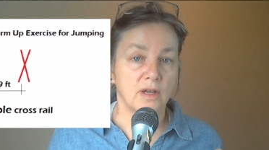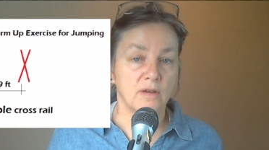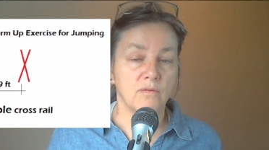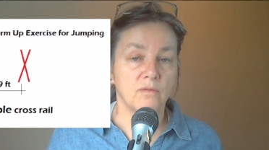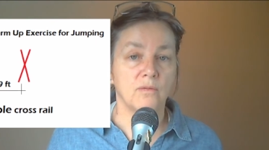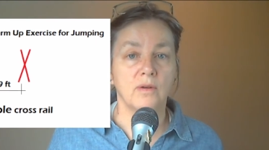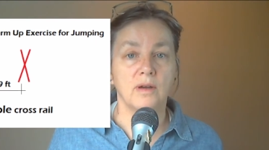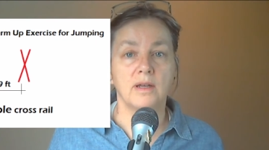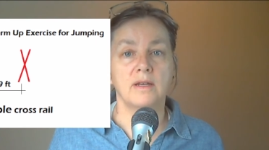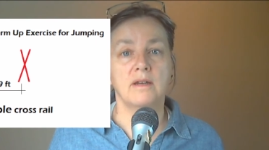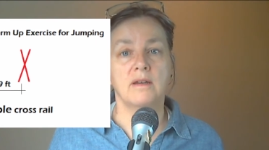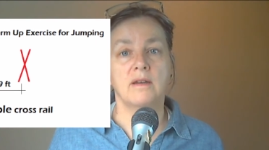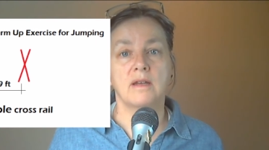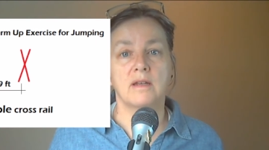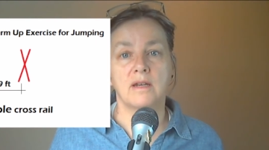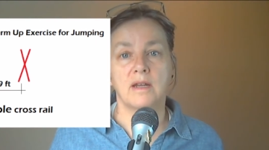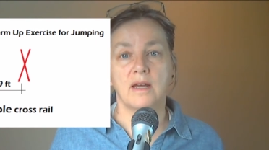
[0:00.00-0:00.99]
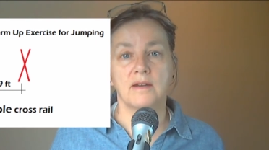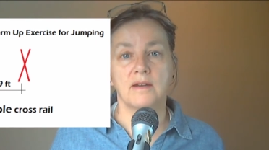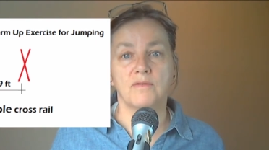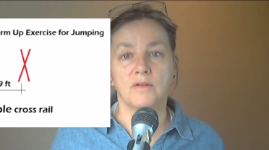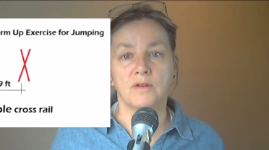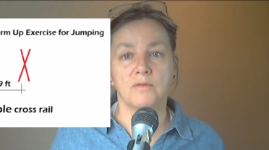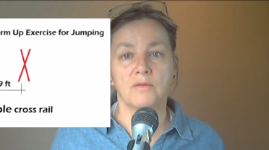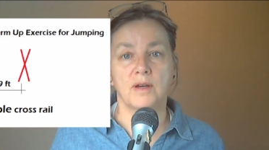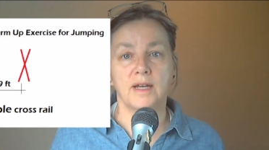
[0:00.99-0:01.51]
So you have 1
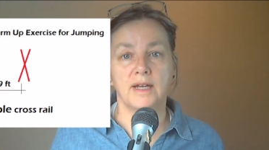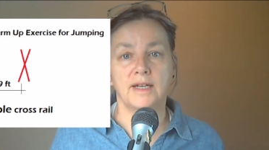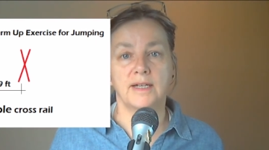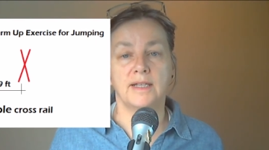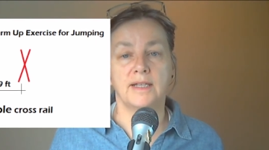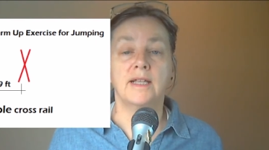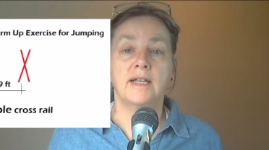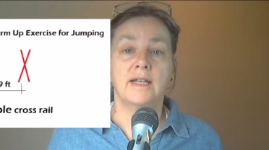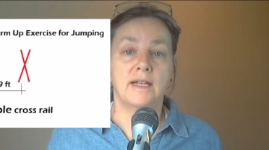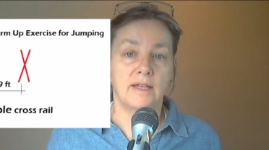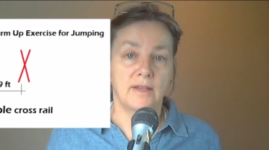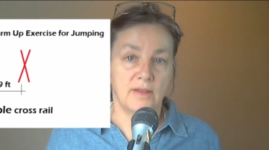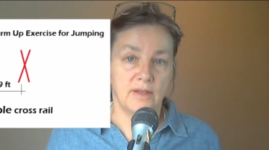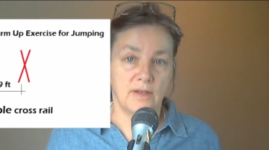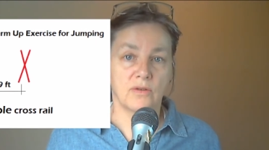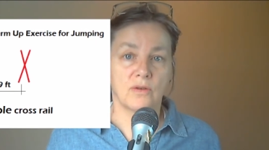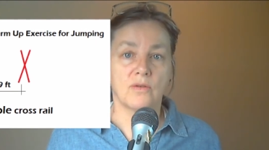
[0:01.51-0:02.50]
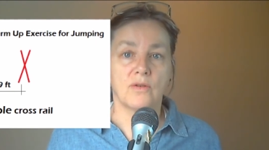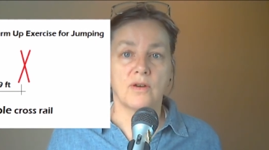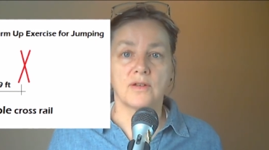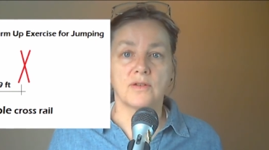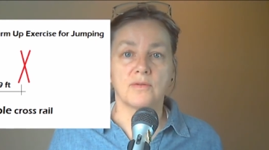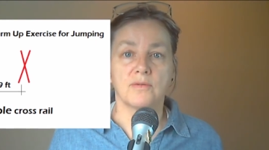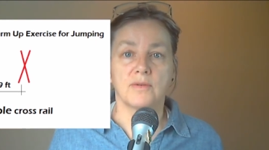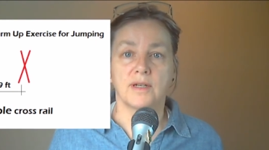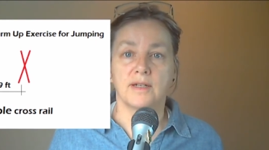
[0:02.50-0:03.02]
9-foot rail, then the
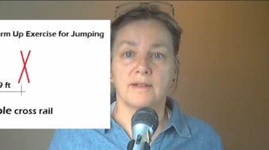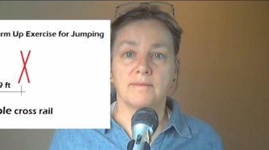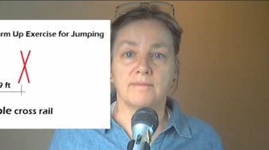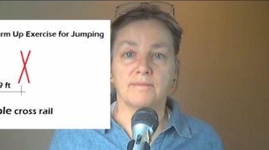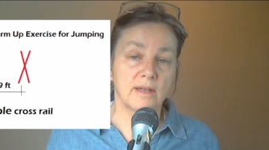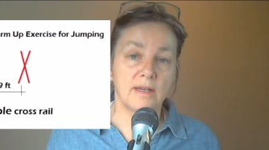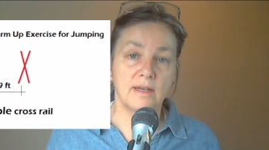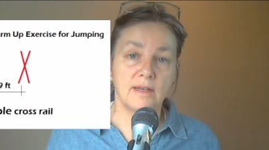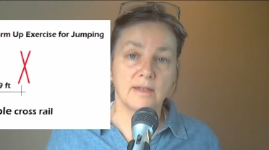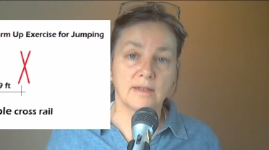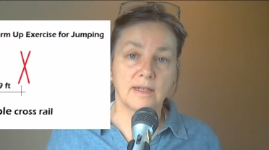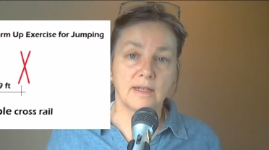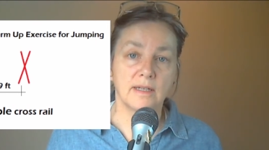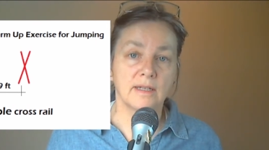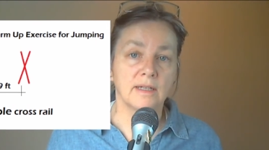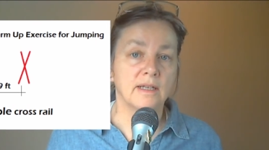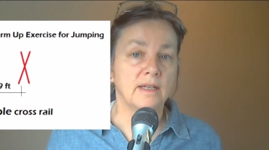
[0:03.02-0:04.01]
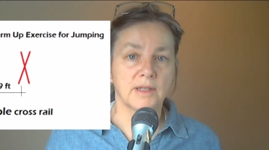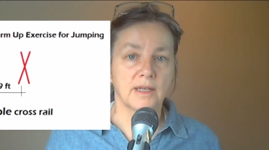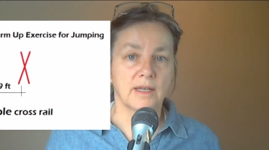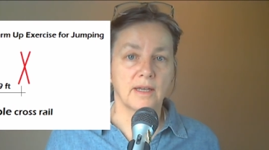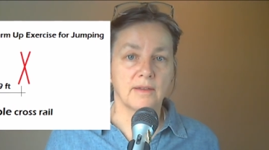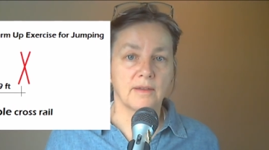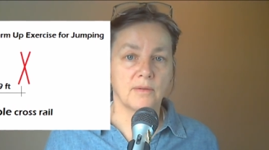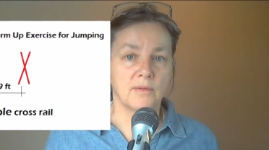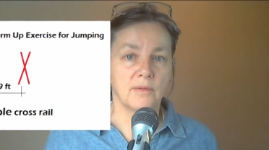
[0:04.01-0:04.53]
cross rail. Really easy. Helps to
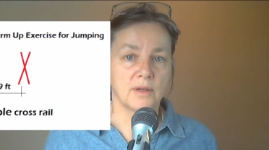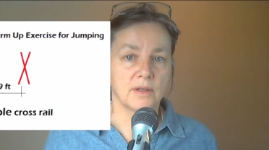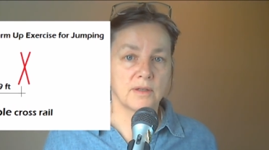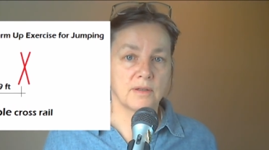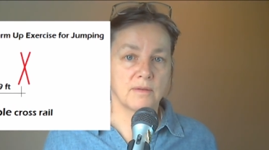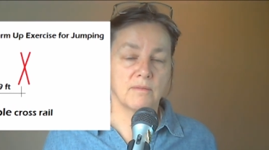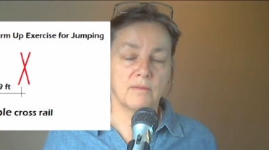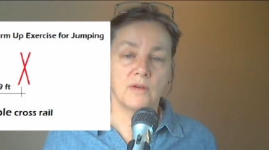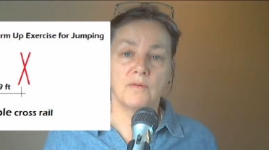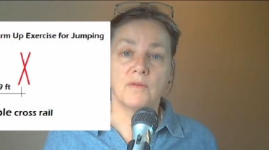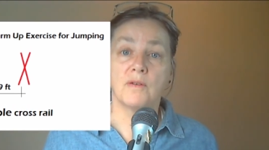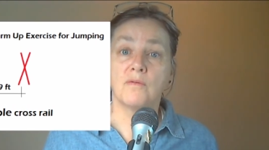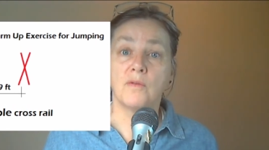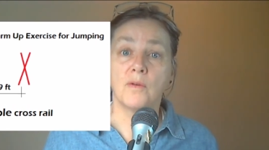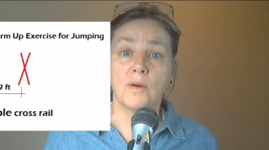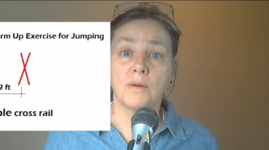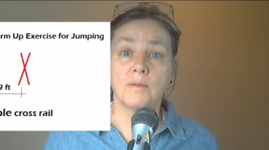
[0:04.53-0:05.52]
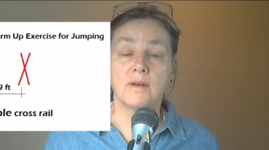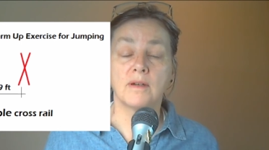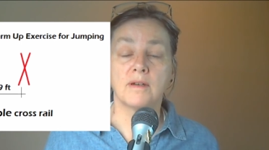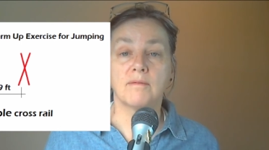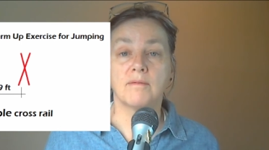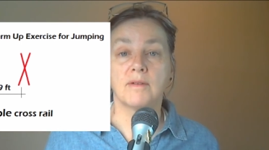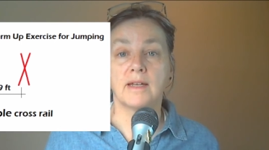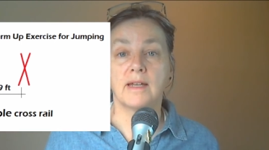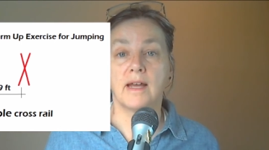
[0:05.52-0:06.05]
get the horse moving
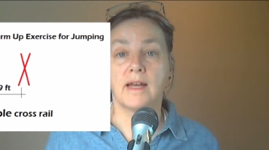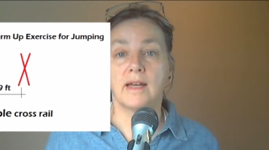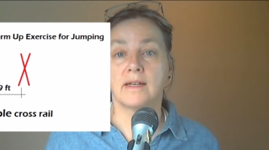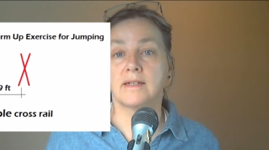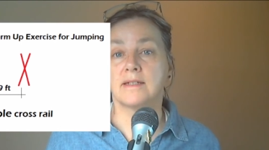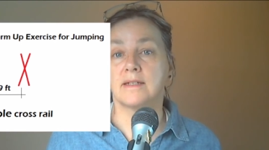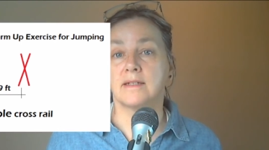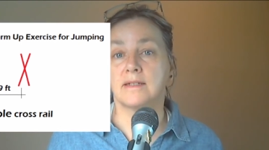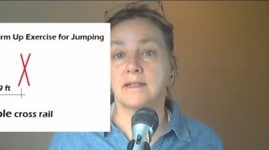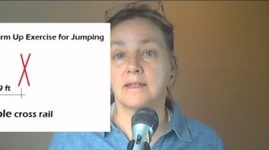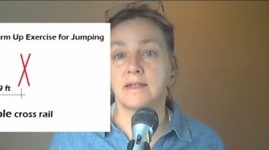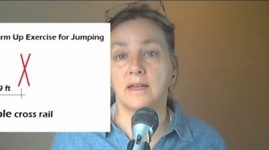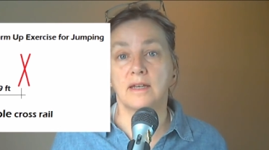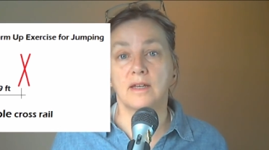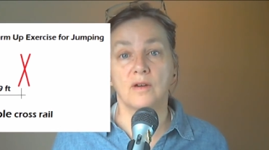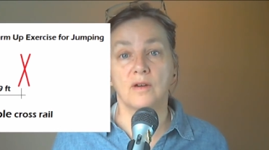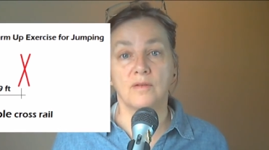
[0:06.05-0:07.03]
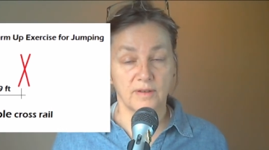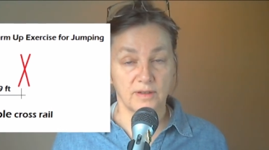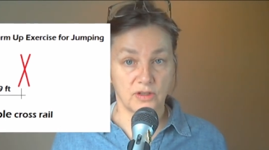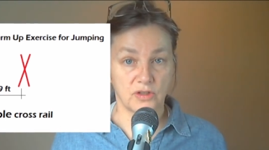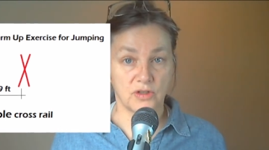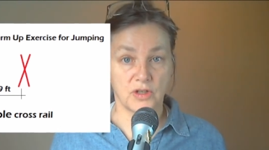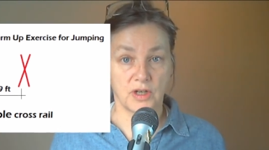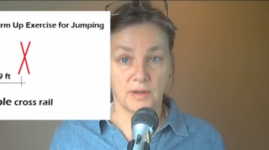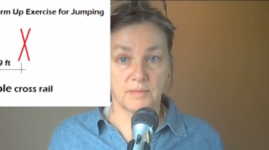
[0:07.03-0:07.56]
forward, relaxed, and steady over
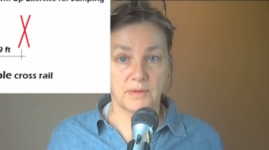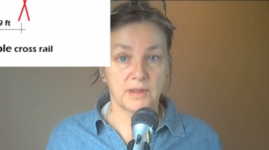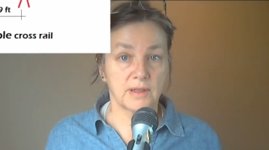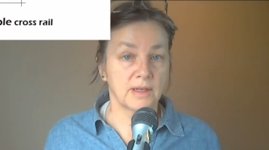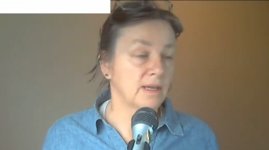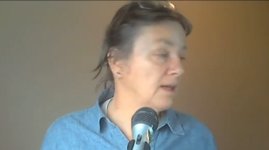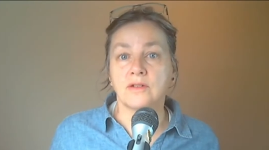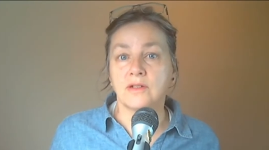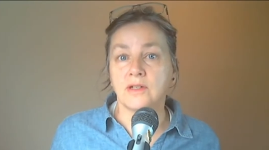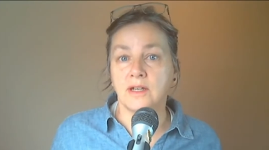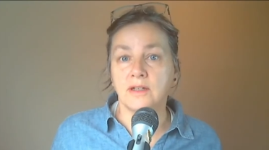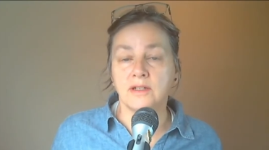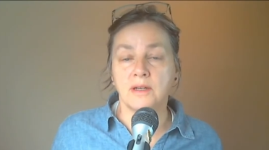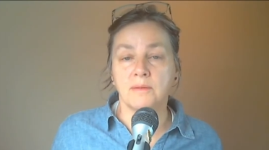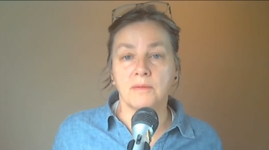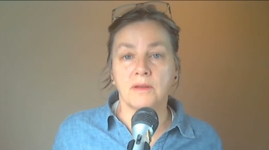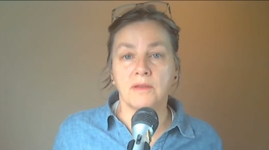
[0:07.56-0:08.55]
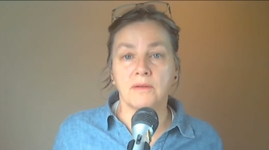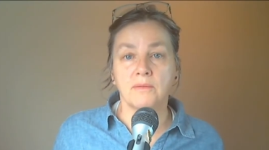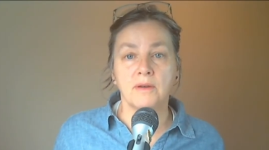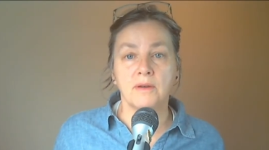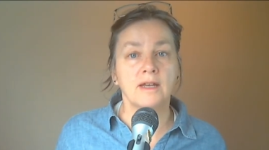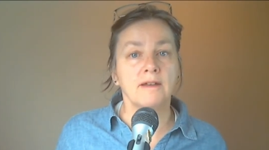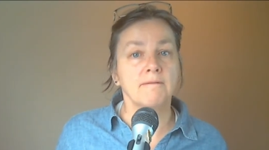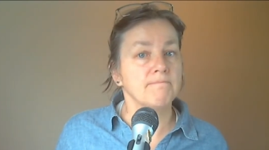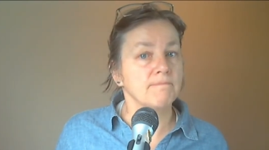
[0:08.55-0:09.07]
its jumps. Exercise number
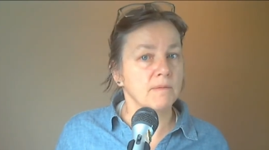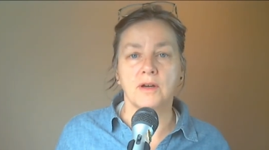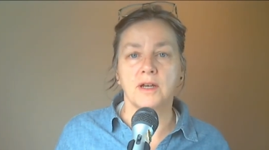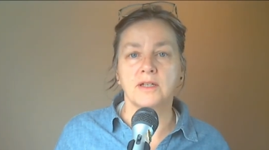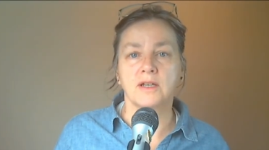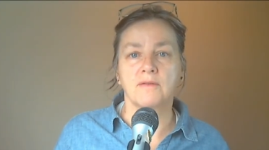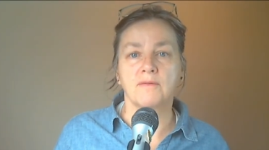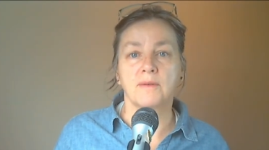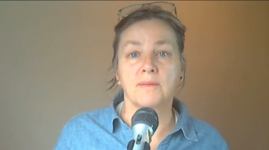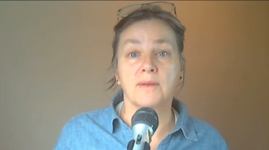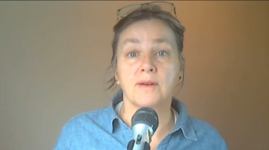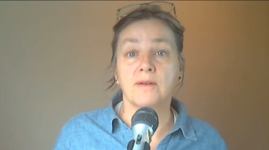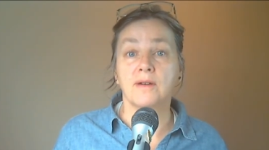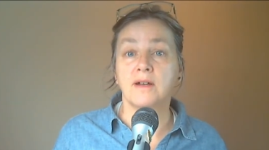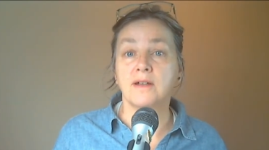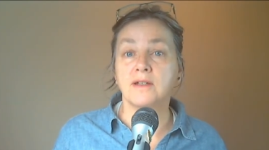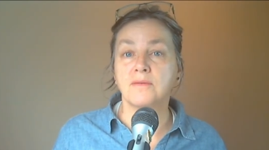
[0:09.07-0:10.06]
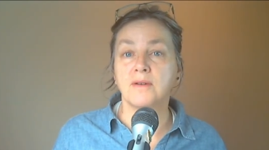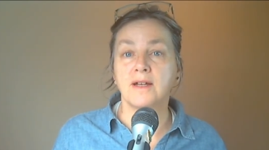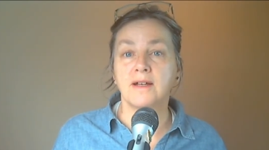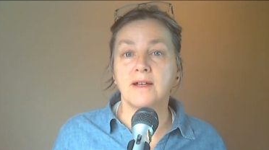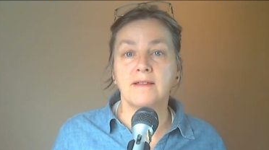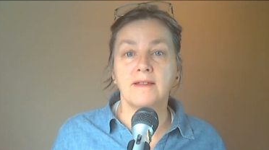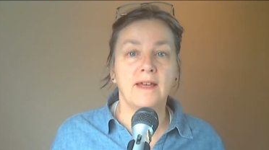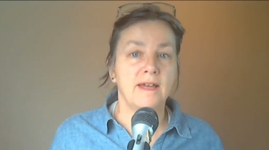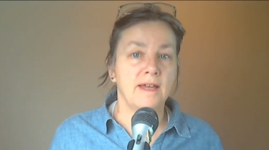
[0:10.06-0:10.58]
3, progressing from the cross
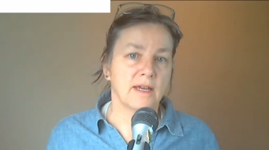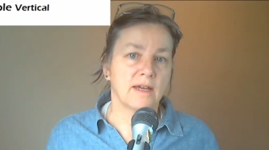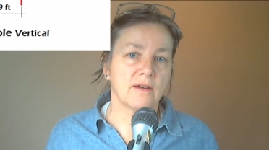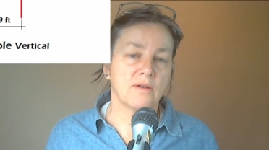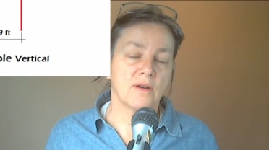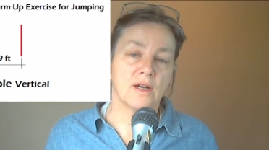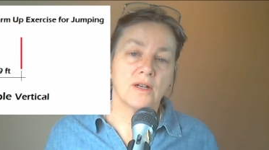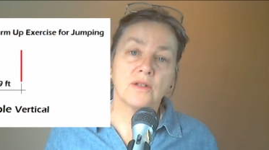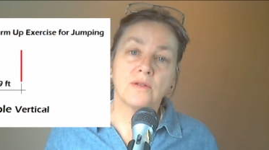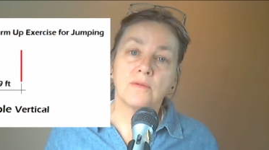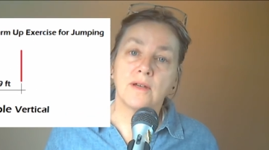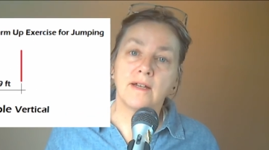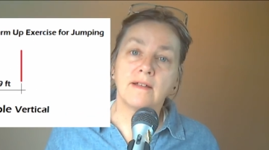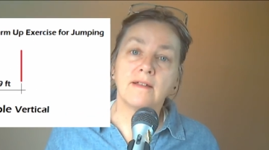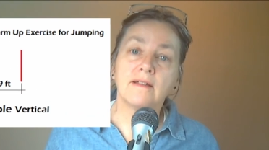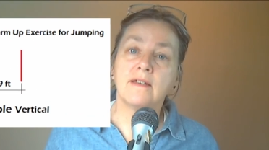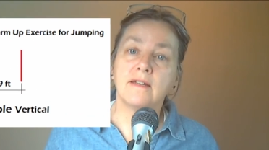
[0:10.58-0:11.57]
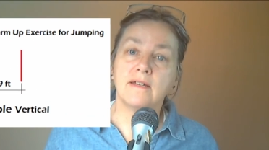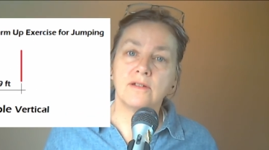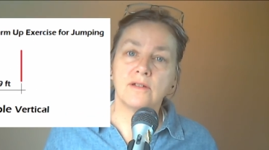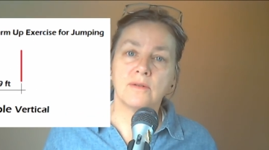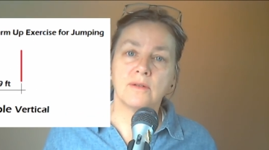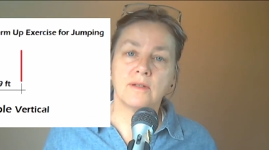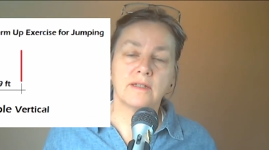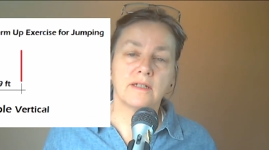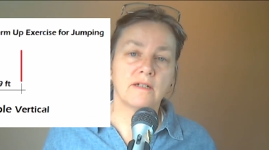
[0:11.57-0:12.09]
rail, put that cross rail
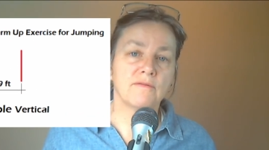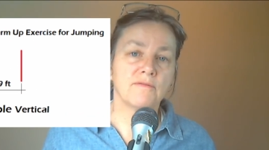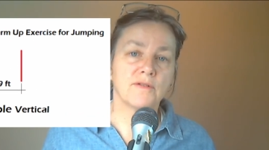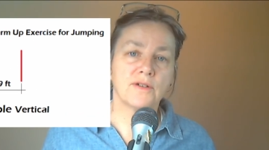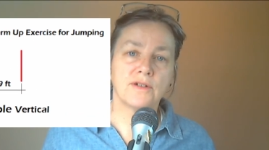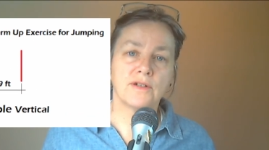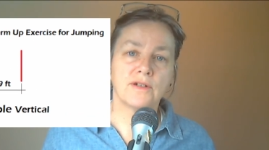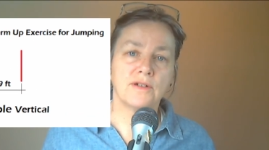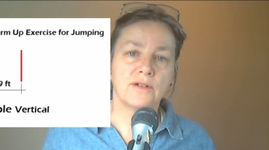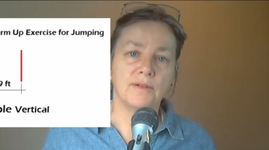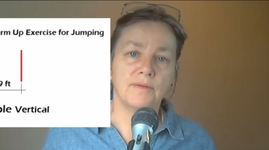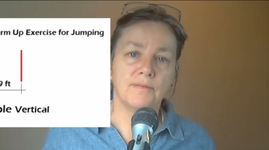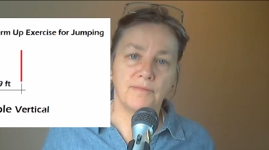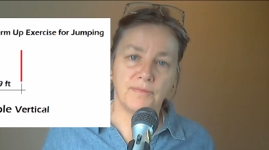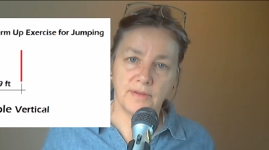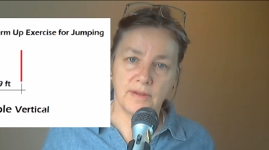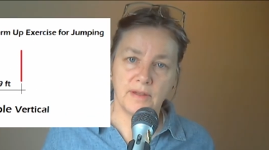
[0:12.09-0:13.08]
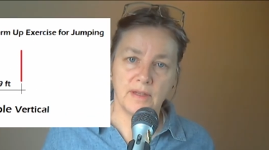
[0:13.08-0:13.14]
into a little vertical.